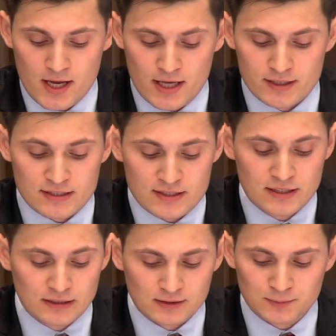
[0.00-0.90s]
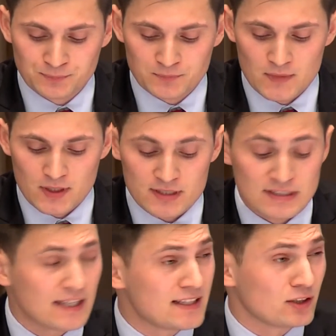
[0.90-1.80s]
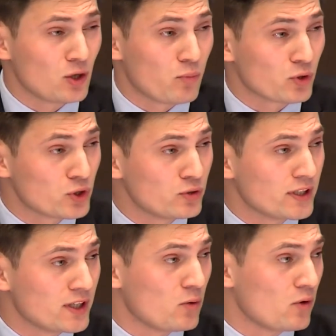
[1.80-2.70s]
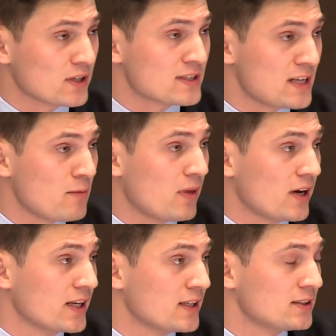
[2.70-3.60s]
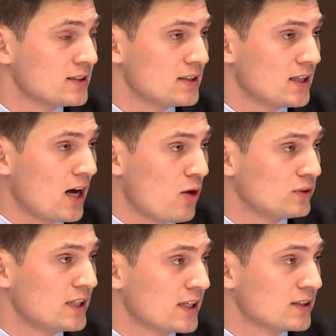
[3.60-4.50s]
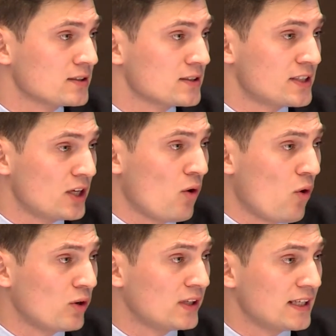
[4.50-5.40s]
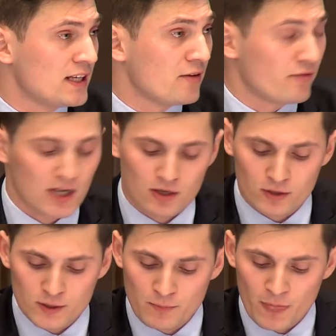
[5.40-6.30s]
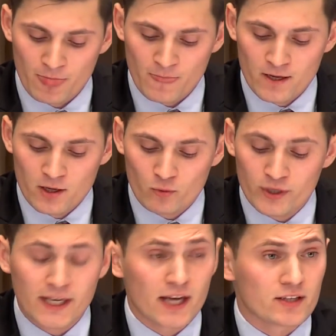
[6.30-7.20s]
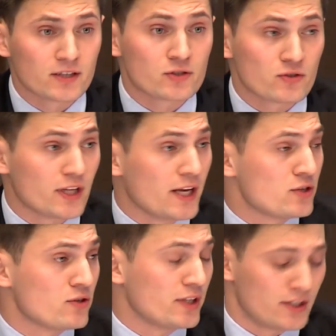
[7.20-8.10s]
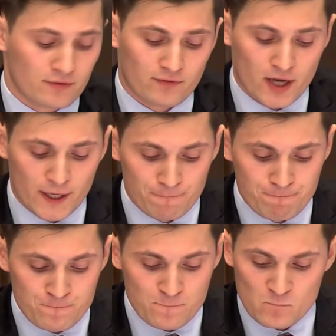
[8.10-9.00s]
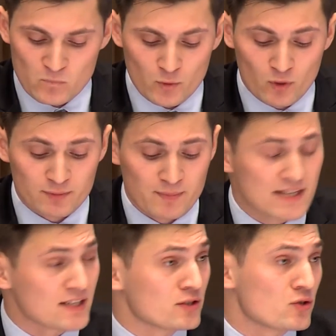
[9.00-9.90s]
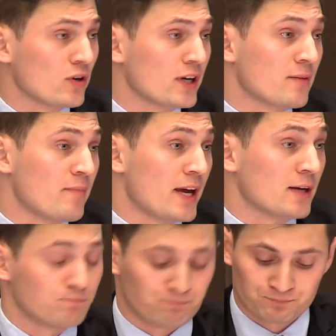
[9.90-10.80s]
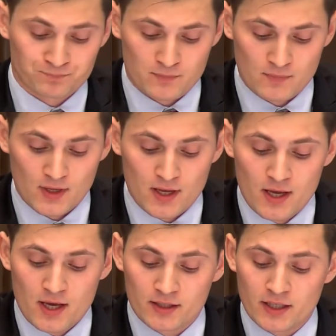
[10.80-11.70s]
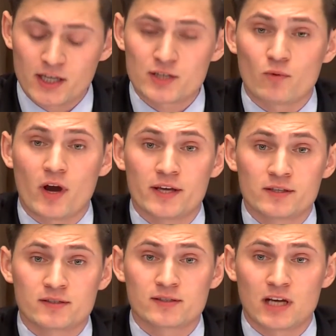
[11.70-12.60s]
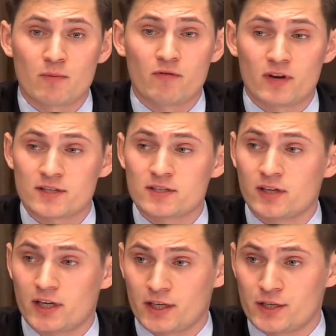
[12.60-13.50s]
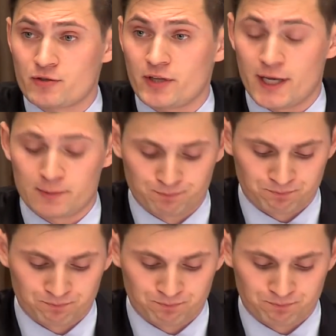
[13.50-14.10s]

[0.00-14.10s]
and still see that opportunity where somebody out there see only a failure, we gather today to identify what makes us stronger and better. And that is why some of us are here today.